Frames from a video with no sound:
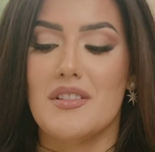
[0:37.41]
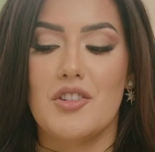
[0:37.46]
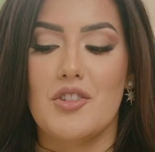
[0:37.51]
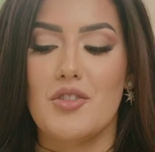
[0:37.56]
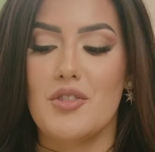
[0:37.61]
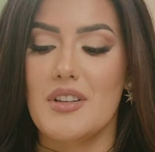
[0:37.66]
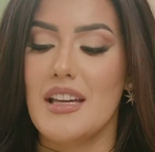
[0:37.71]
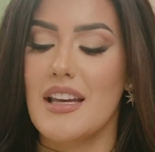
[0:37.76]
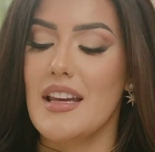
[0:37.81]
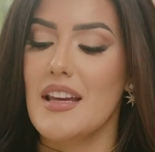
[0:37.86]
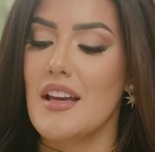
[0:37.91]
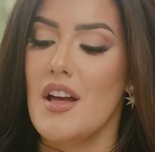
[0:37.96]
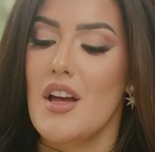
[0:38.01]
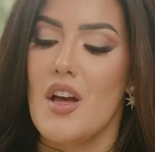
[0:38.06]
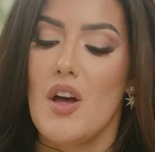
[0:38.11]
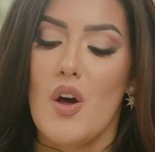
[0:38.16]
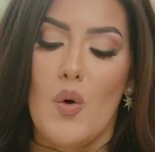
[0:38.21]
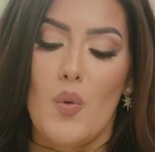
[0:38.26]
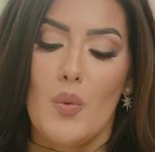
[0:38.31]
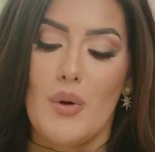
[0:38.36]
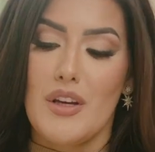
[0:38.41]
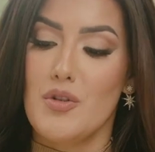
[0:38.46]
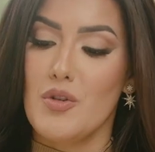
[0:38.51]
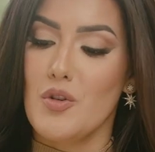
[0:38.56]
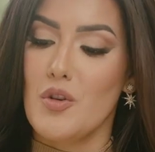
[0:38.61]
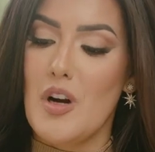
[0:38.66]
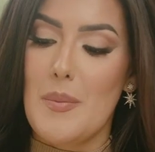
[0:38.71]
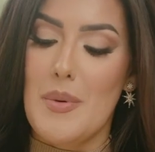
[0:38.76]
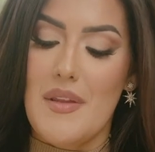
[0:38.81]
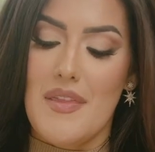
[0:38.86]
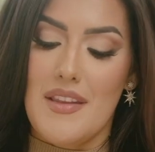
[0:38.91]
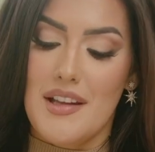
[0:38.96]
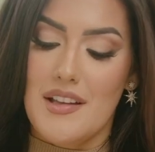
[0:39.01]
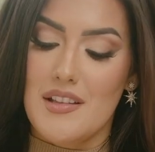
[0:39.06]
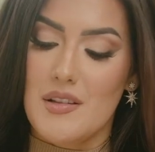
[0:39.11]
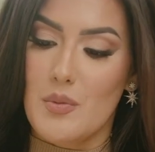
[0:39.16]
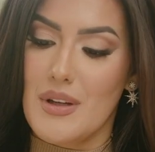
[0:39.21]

a Greek, we grew up on this.